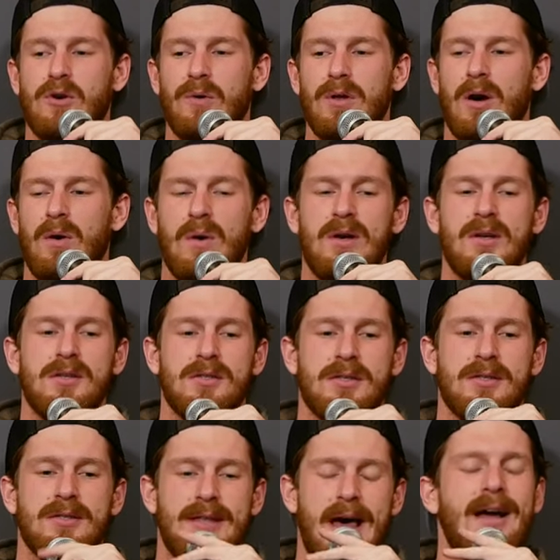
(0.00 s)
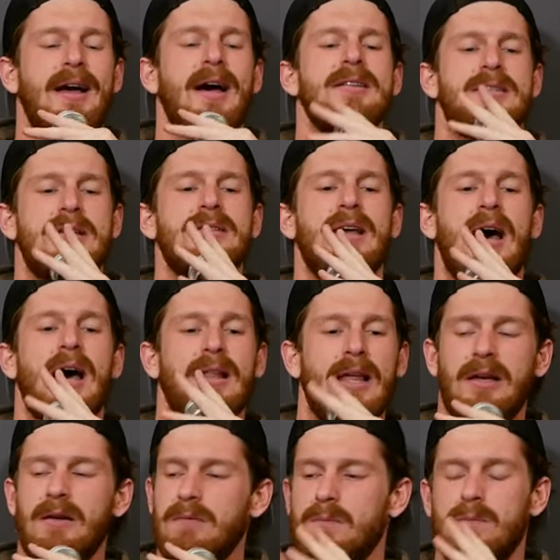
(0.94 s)
cool though is that guy did that
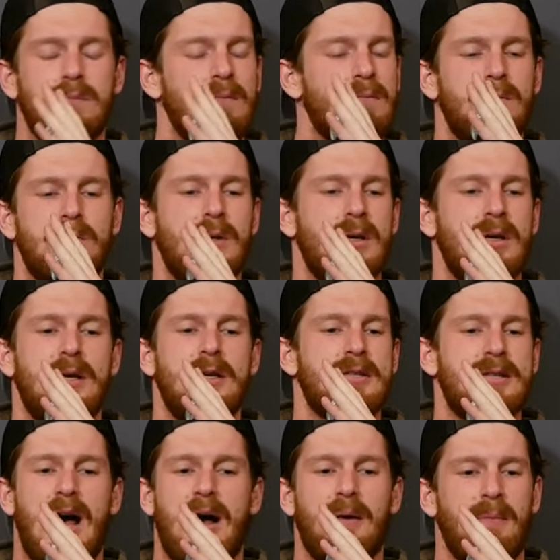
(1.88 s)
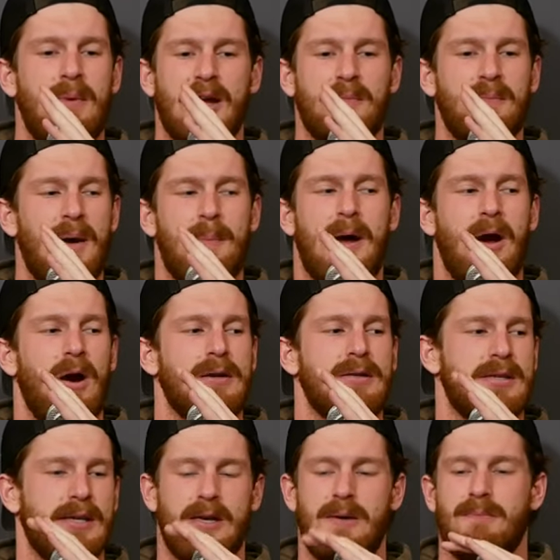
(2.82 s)
like. He's not like my
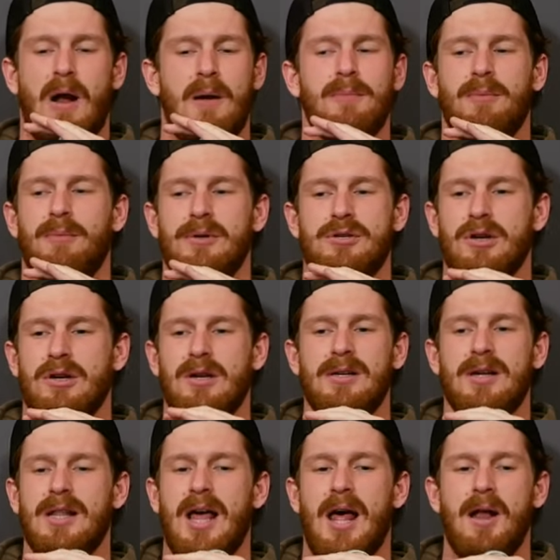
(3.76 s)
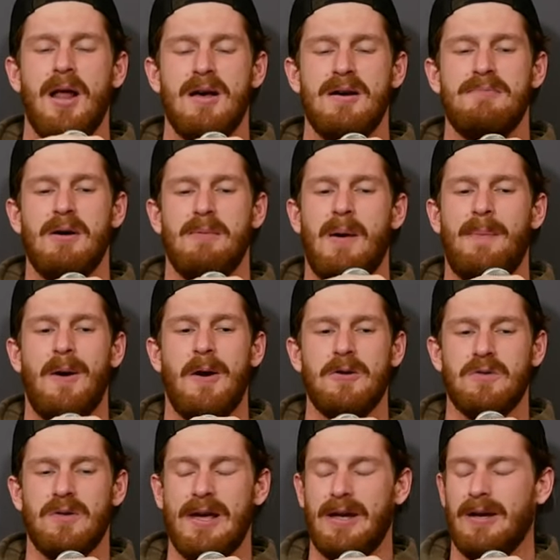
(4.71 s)
parents. Like he probably shouldn't have done that. But my
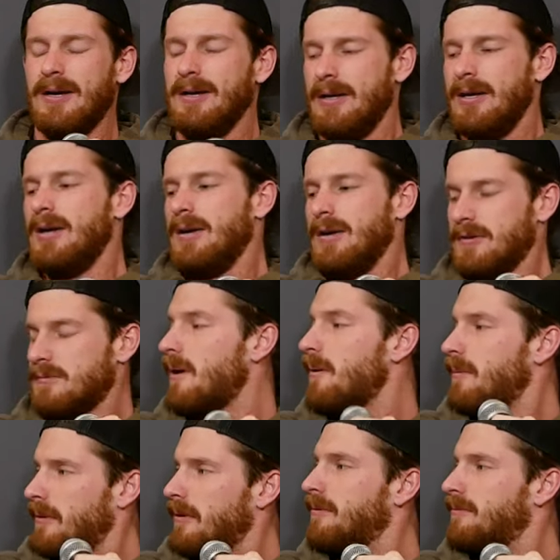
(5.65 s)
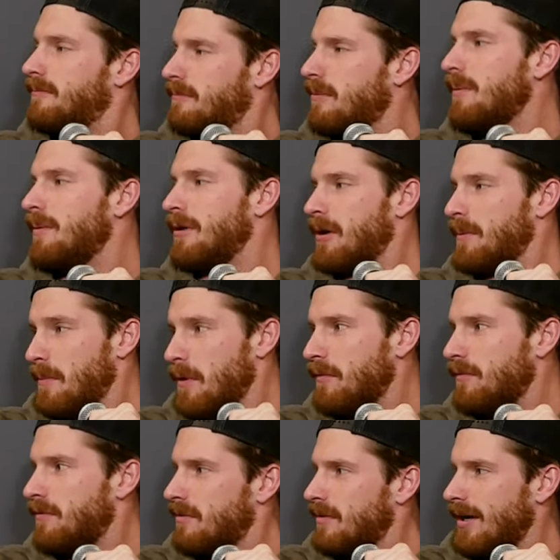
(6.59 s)
parents were like, "It's probably a good
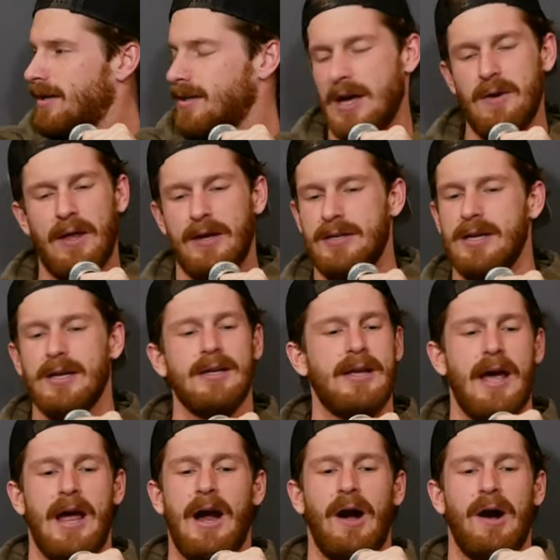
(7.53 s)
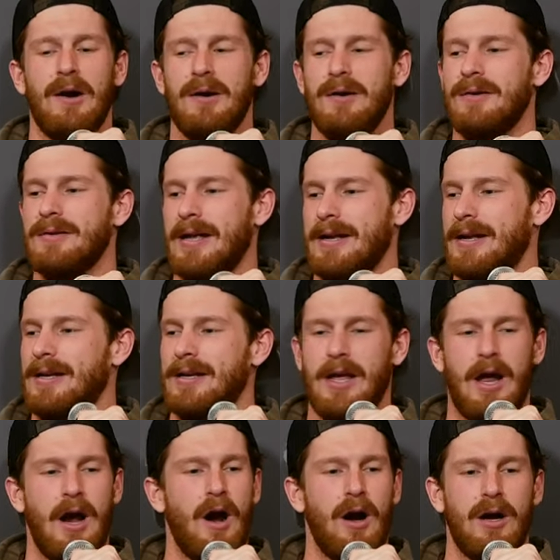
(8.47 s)
move." Like they like didn't care. They didn't
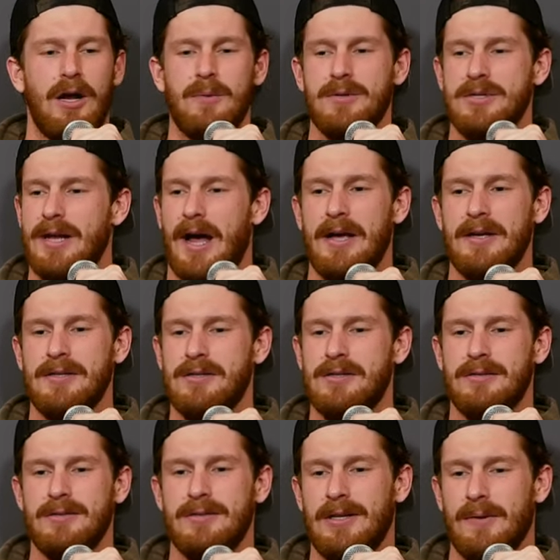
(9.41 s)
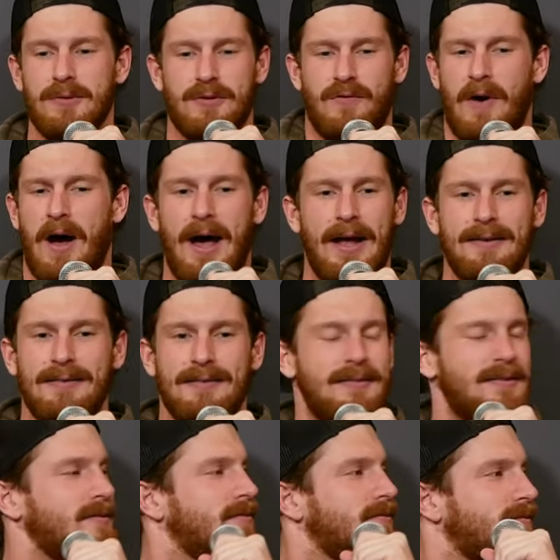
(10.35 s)
care. He was nice. It was fine. But I
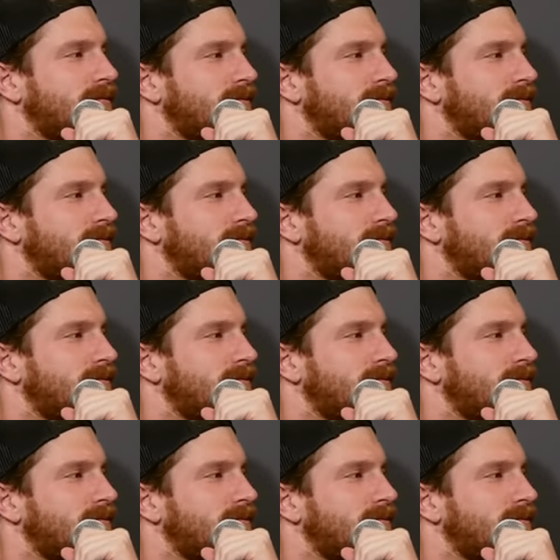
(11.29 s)
also don't think